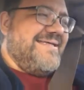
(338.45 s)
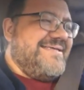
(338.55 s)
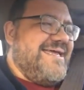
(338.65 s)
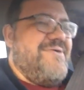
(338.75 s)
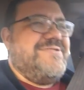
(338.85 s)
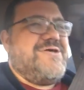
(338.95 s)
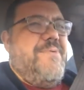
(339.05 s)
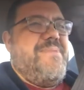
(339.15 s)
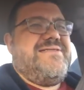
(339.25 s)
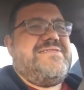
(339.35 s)
It's
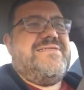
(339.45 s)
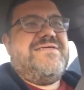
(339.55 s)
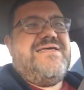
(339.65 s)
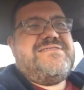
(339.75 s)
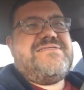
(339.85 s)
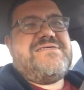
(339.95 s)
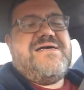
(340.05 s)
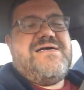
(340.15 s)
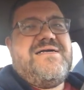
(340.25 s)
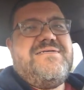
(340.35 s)
all mental. It's
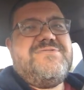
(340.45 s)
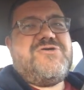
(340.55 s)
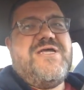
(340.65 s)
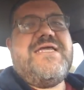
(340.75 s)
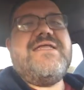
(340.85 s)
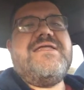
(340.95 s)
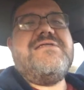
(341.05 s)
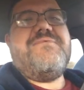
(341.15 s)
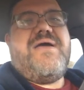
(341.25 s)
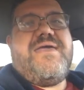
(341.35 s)
trying to get
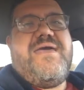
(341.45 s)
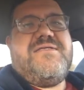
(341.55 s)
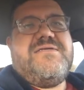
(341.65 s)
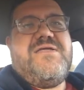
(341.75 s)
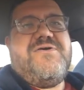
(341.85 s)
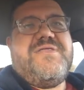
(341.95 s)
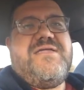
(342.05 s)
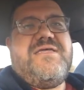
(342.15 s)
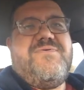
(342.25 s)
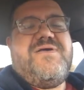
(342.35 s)
into my head to know
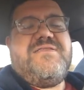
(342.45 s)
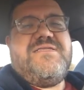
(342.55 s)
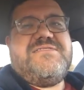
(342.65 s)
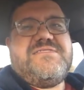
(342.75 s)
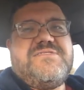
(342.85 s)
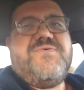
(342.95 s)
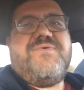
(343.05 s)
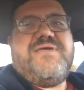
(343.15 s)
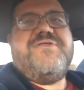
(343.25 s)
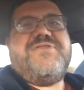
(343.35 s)
that, this is a
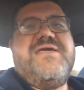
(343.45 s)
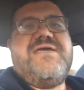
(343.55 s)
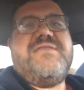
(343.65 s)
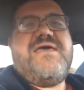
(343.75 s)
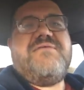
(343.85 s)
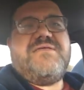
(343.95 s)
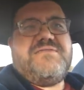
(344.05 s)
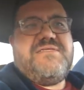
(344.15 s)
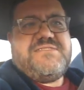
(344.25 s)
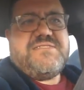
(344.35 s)
real thing and that
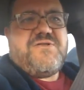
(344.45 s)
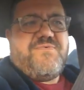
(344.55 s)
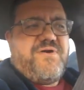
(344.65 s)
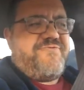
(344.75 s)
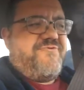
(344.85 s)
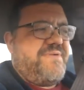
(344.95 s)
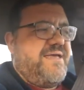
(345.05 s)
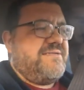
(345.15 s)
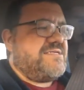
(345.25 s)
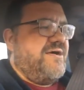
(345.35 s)
this is going to work for
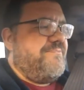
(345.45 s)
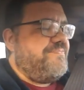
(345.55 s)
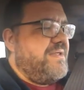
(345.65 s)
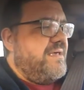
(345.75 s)
me. So